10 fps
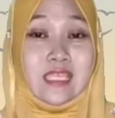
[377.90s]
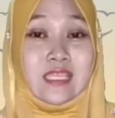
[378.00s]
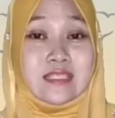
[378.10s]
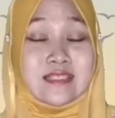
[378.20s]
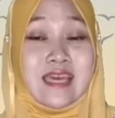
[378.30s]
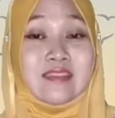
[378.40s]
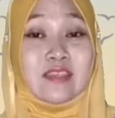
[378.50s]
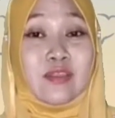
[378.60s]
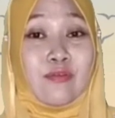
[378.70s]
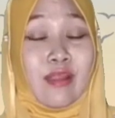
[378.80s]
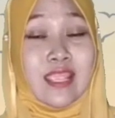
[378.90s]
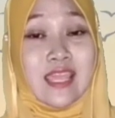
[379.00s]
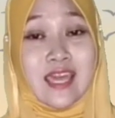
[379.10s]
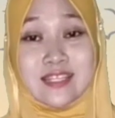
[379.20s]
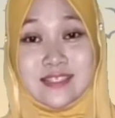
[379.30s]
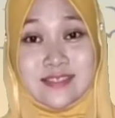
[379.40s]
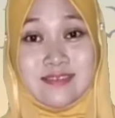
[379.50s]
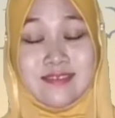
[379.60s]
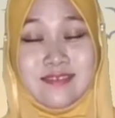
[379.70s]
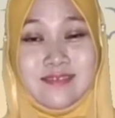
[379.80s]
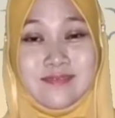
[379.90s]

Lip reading: Is that the correct answer?